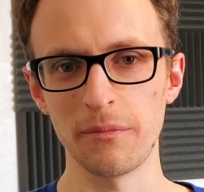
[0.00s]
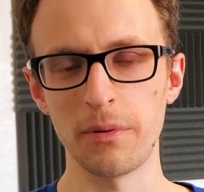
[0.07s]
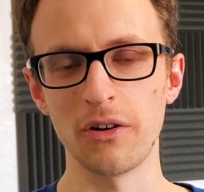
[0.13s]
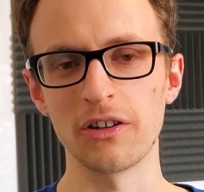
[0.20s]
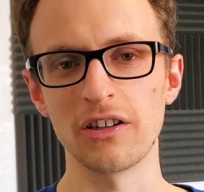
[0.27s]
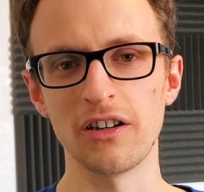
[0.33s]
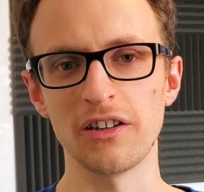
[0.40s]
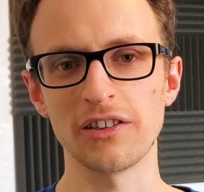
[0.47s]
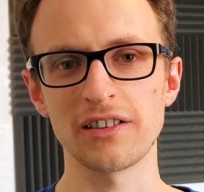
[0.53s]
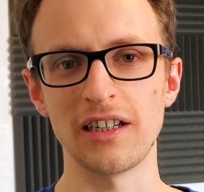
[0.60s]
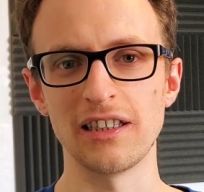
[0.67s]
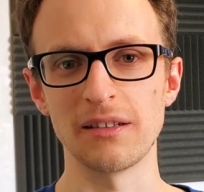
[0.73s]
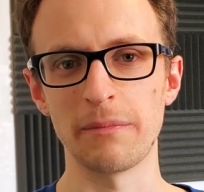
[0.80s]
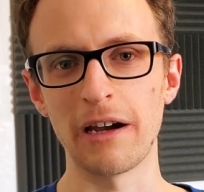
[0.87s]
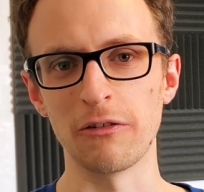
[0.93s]
the podcast
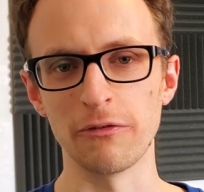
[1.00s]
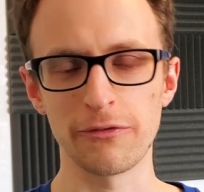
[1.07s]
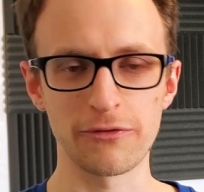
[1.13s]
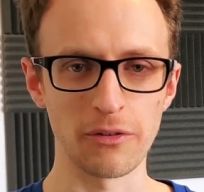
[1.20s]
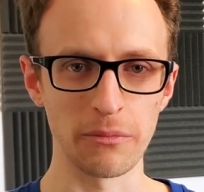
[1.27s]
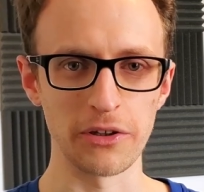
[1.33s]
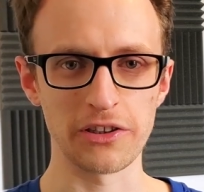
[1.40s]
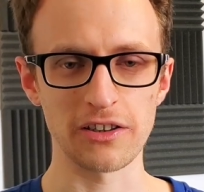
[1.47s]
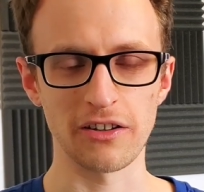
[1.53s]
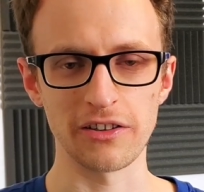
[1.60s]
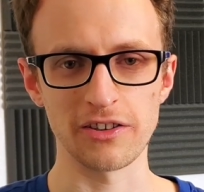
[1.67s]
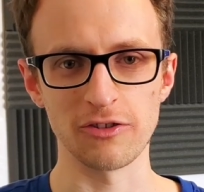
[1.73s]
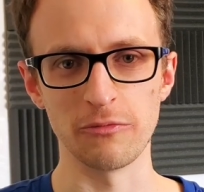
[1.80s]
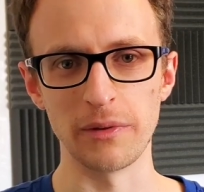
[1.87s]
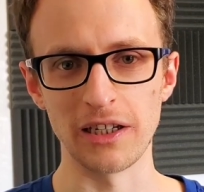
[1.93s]
is about from the
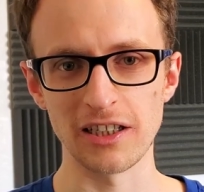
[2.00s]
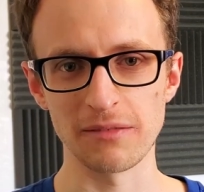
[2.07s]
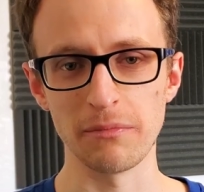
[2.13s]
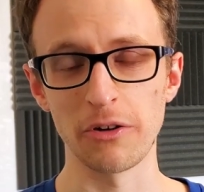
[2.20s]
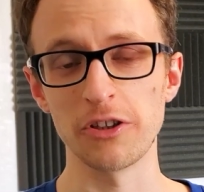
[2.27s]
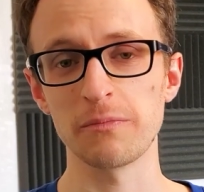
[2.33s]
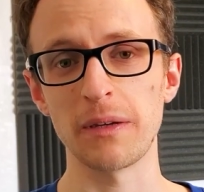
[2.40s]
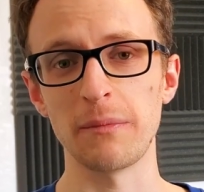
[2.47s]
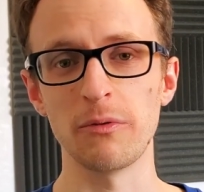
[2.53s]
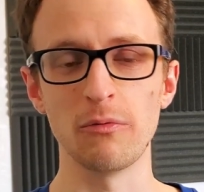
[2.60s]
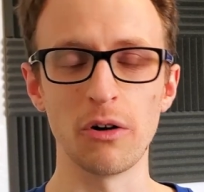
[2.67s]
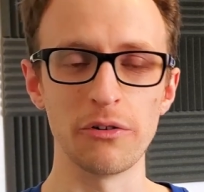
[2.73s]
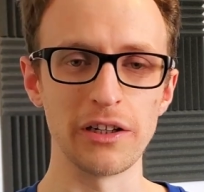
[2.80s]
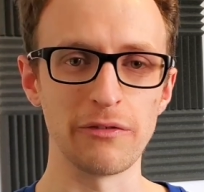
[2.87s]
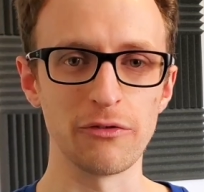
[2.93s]
title because most people
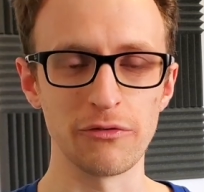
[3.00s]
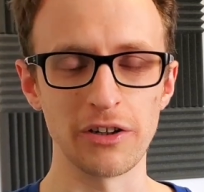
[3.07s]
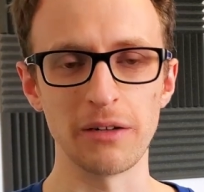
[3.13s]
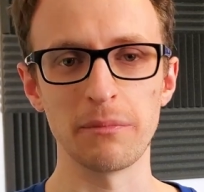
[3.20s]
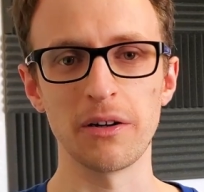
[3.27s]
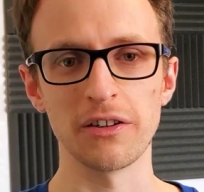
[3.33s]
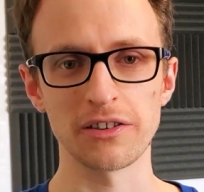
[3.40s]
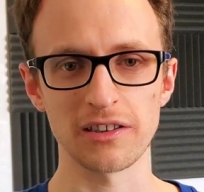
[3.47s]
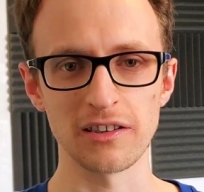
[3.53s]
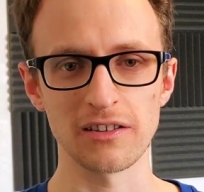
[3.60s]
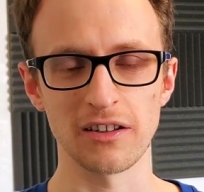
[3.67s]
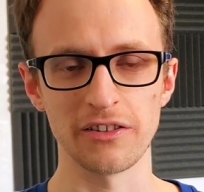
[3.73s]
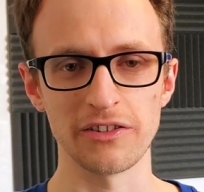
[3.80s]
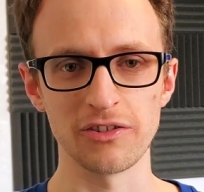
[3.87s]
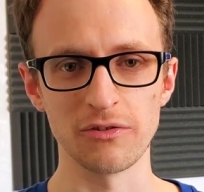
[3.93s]
won't even read past the
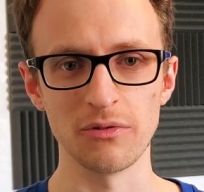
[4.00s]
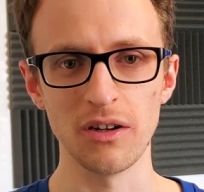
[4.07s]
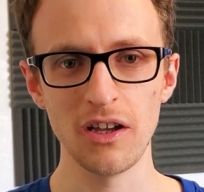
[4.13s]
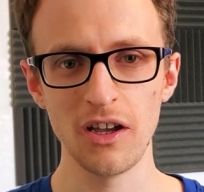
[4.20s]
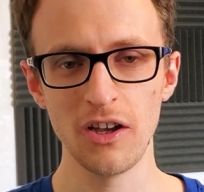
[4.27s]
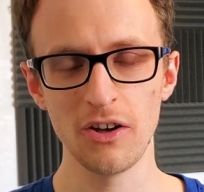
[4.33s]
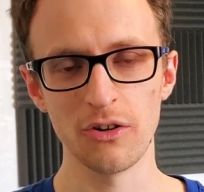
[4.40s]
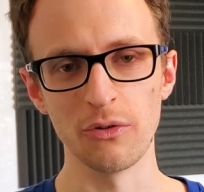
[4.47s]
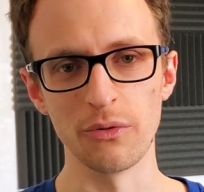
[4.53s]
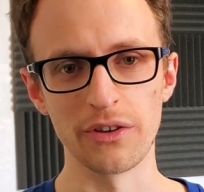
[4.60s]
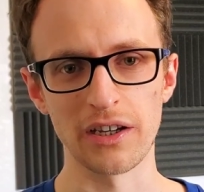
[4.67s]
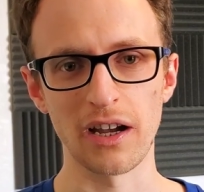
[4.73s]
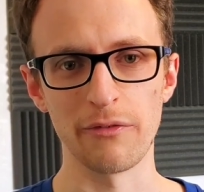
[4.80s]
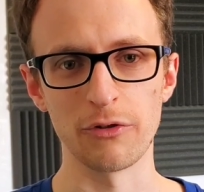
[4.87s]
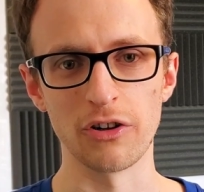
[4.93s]
title or
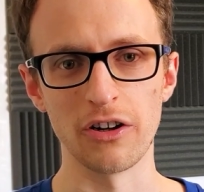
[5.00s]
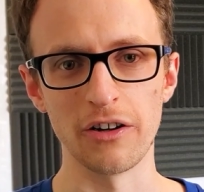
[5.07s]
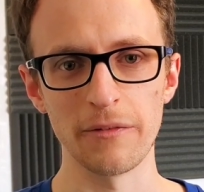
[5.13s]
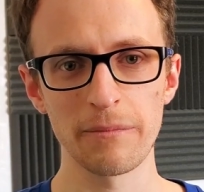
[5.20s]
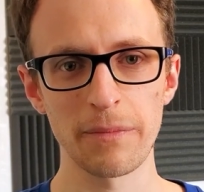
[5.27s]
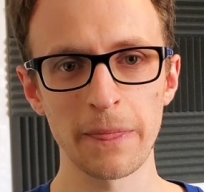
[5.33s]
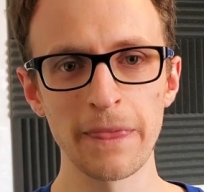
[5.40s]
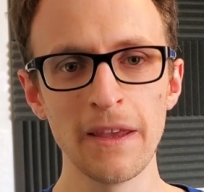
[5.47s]
the cover art.